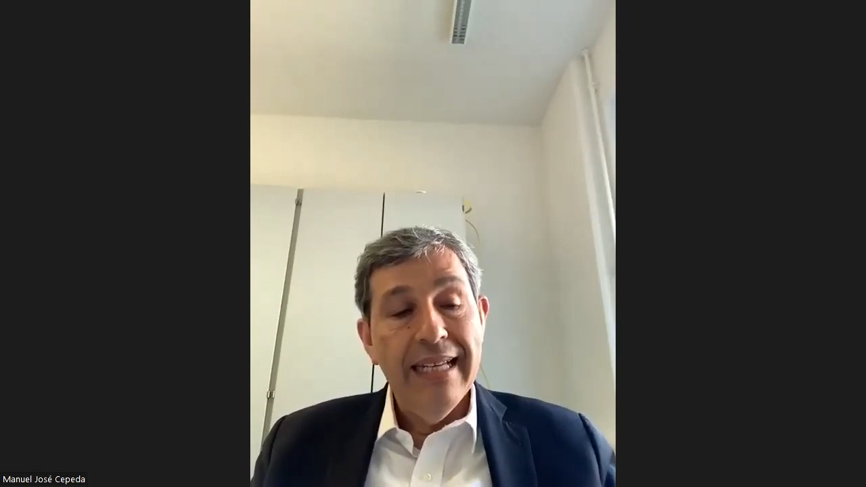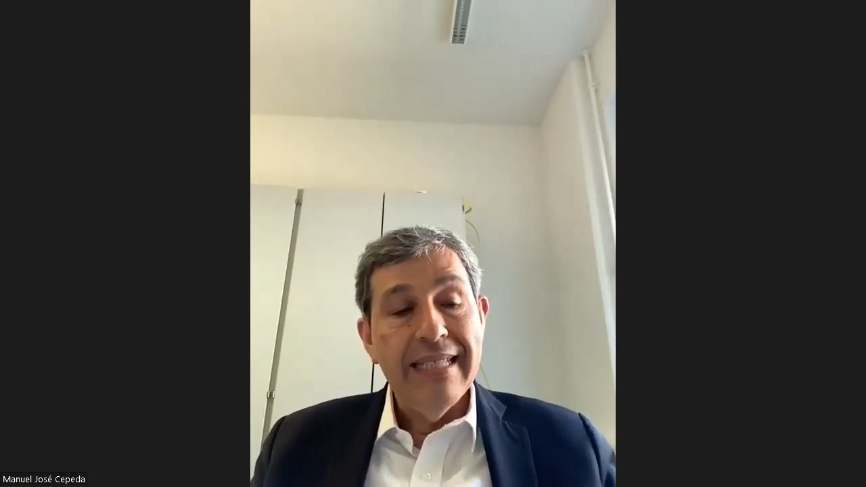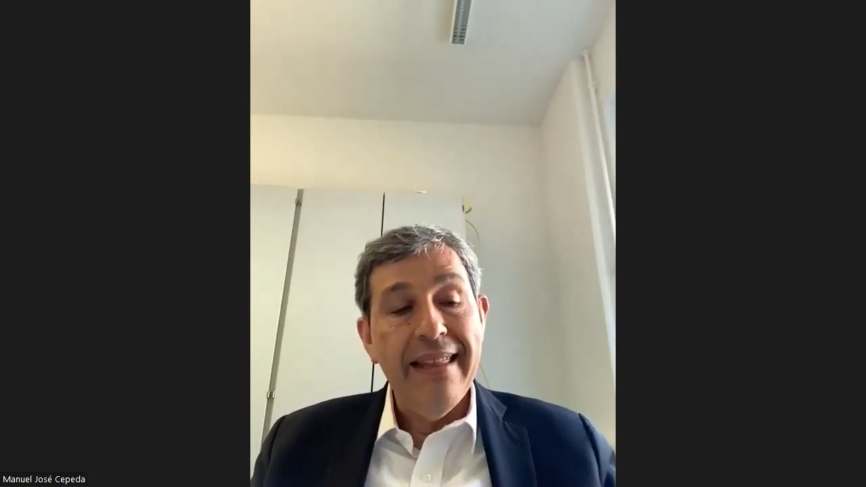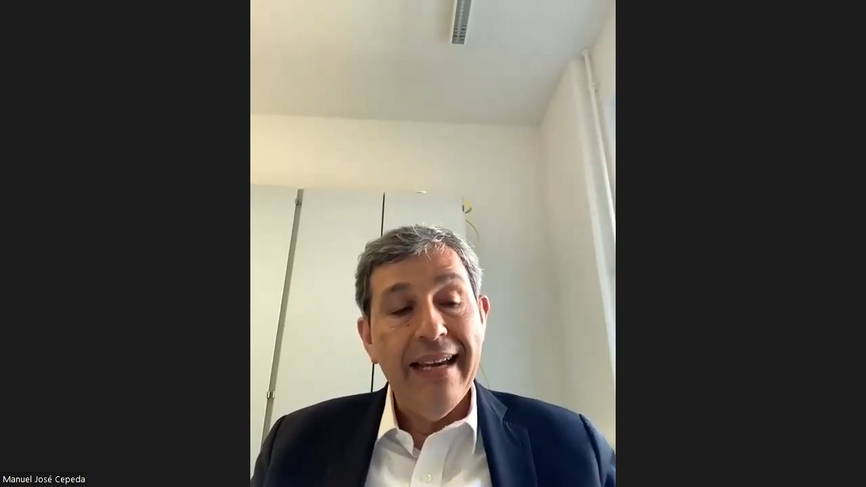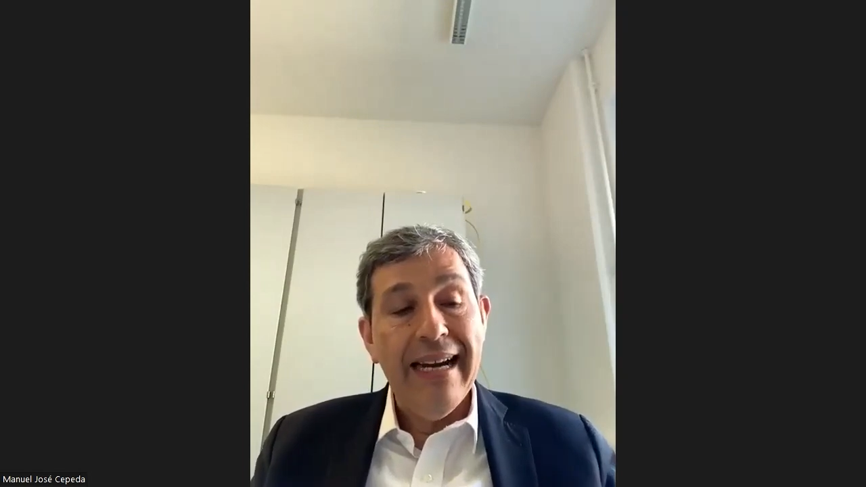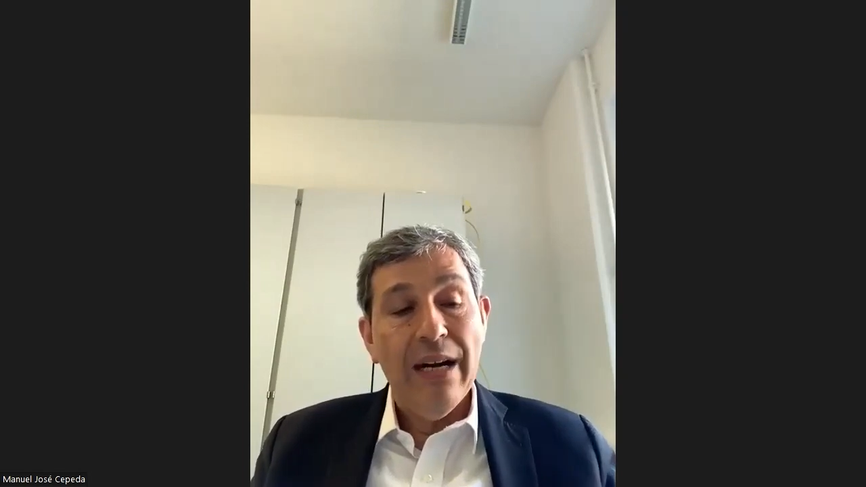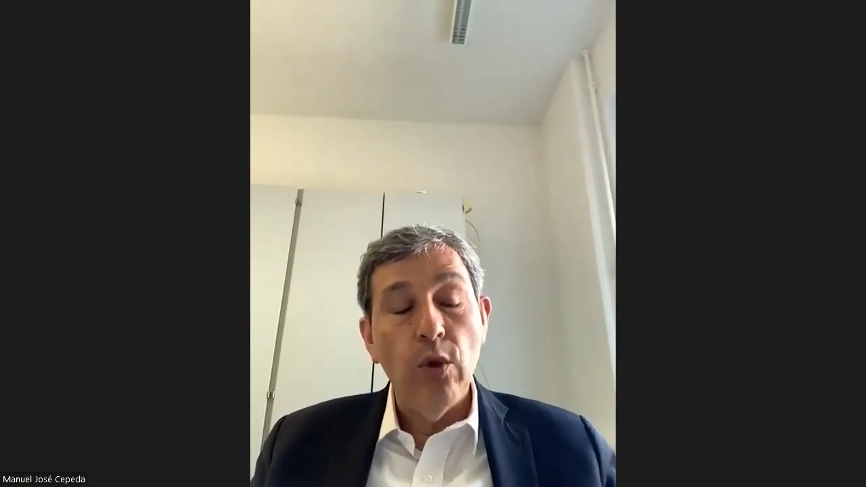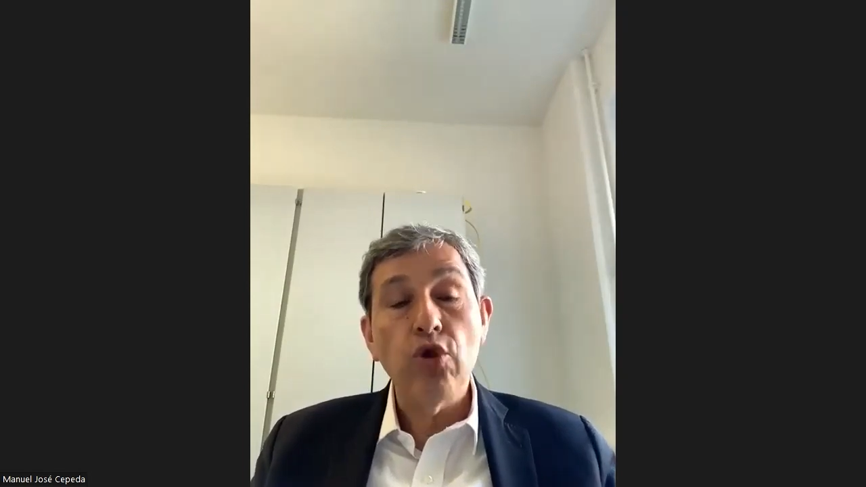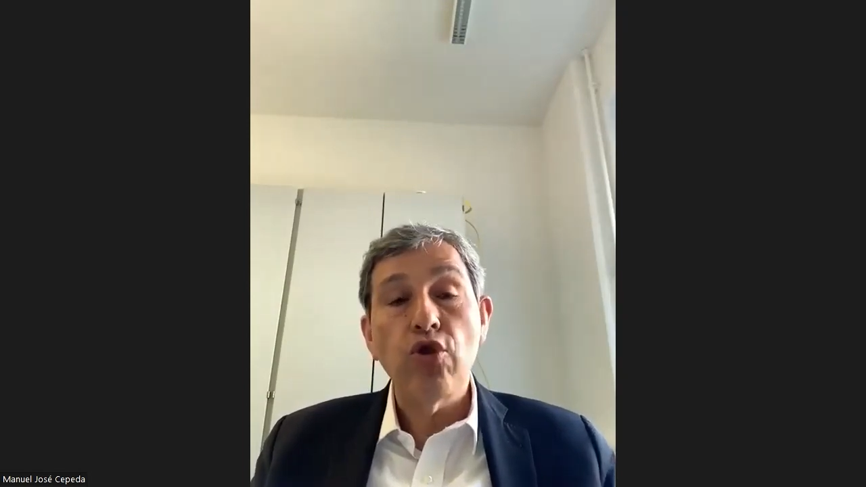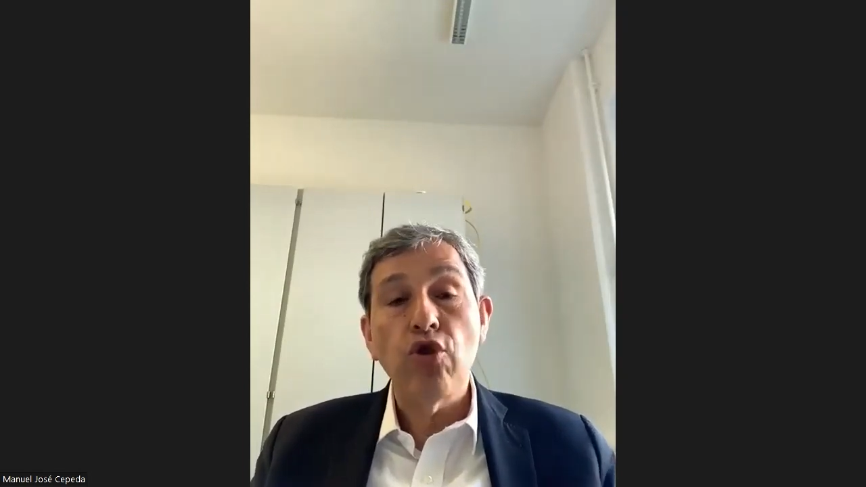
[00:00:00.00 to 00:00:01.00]
but they
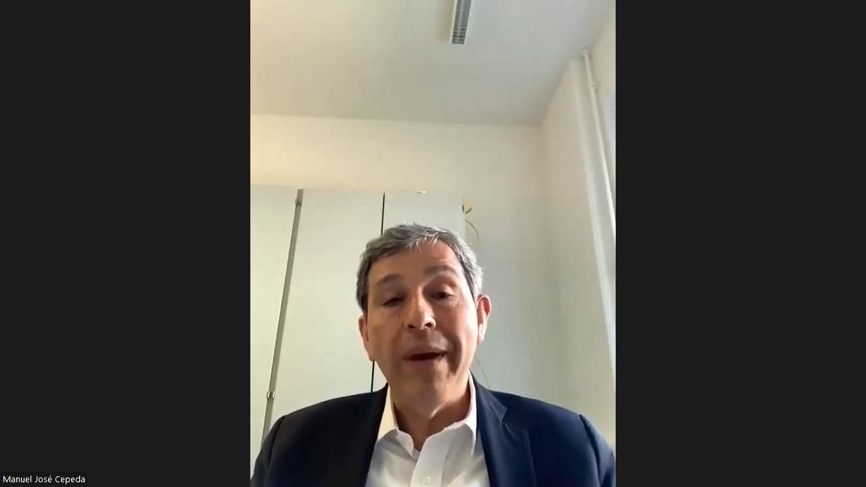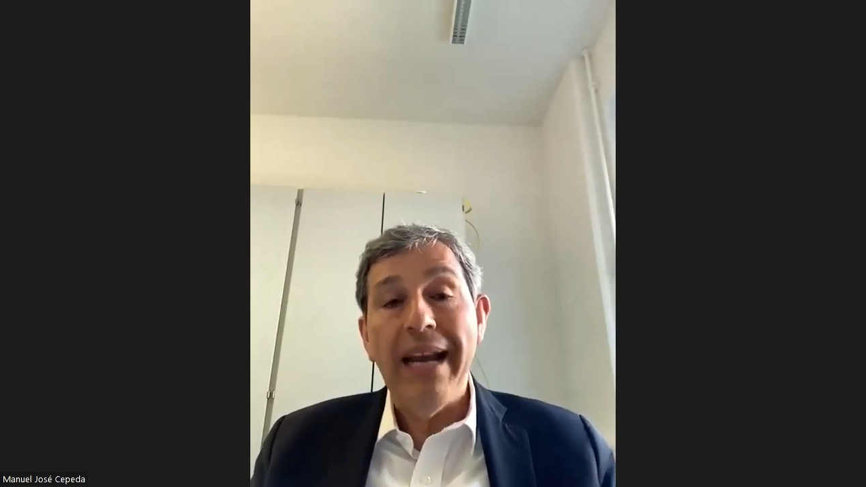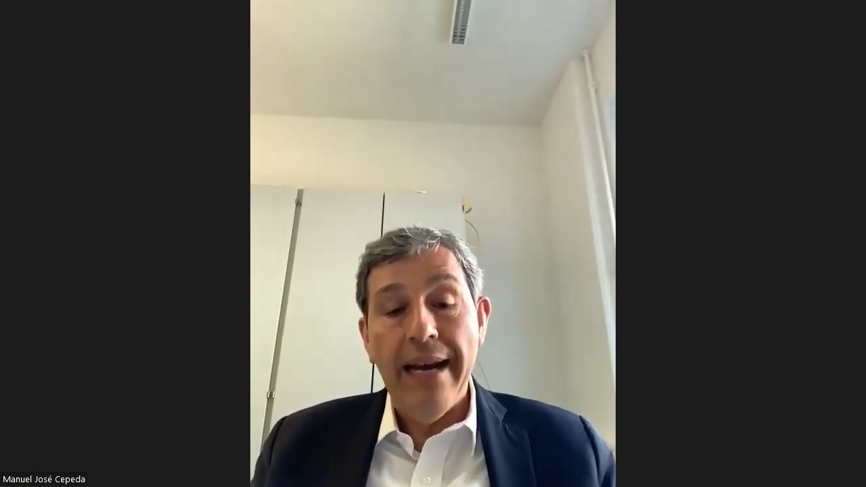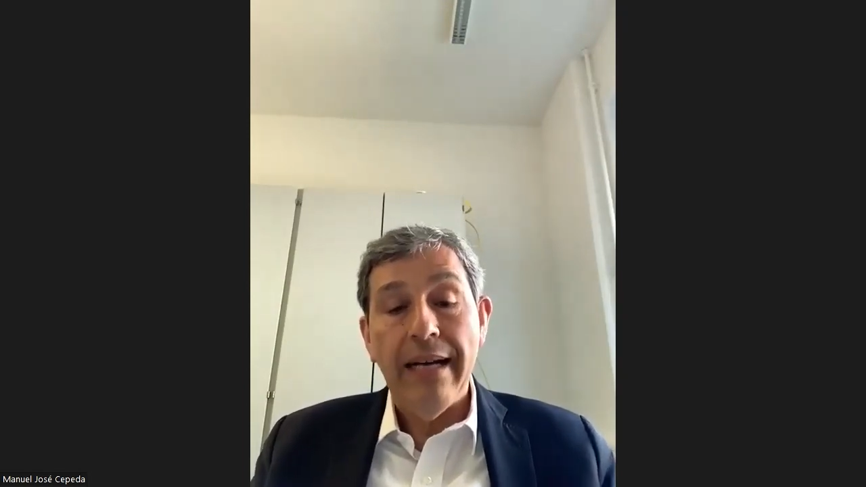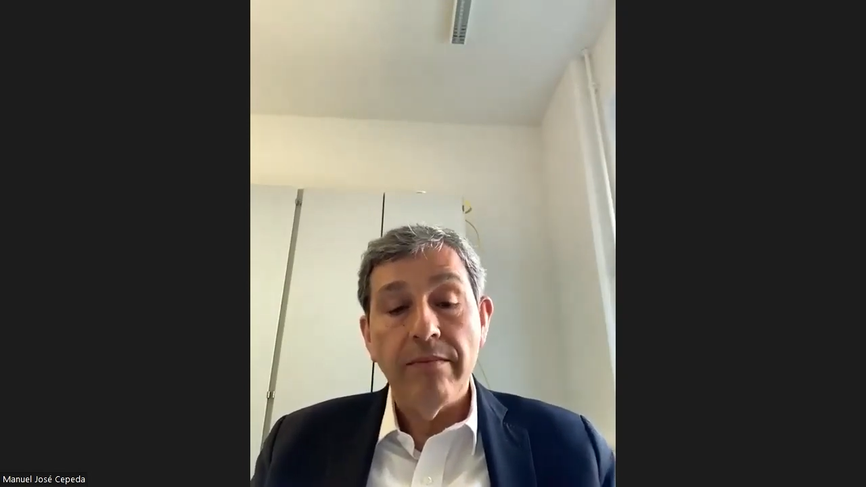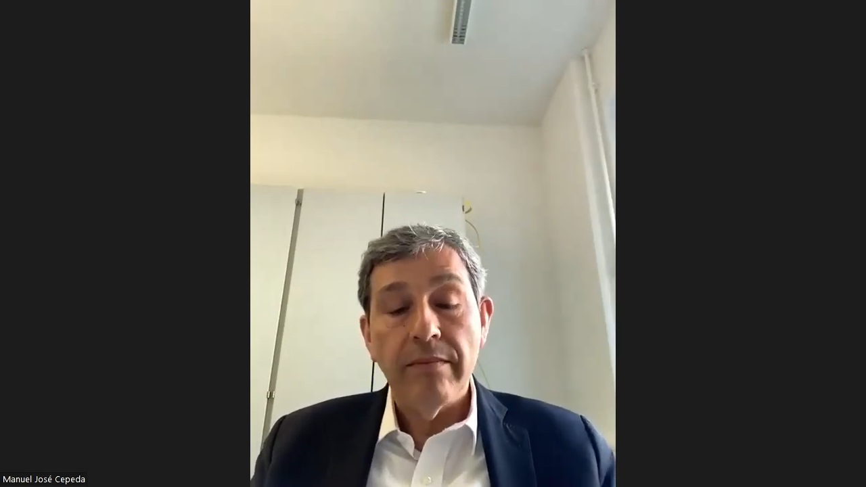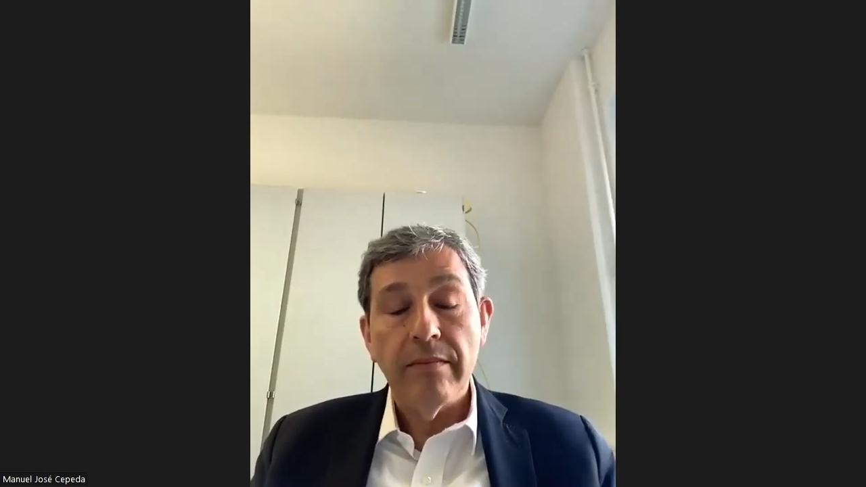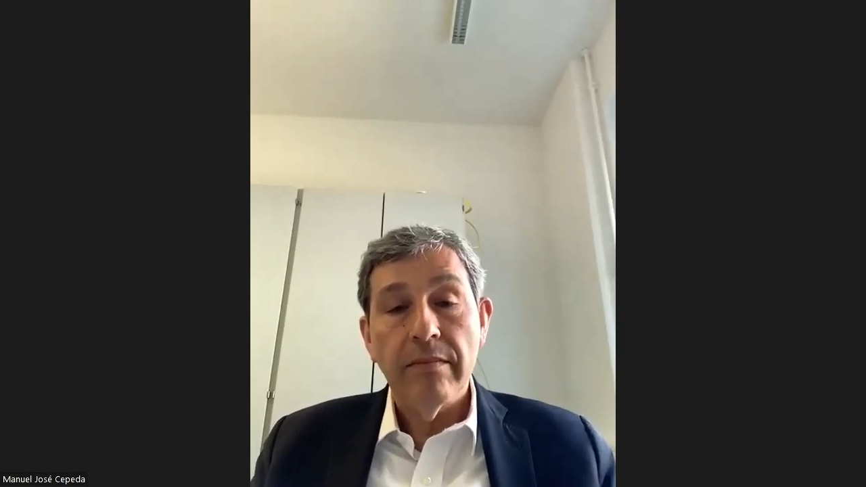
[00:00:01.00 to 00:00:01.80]
found a way.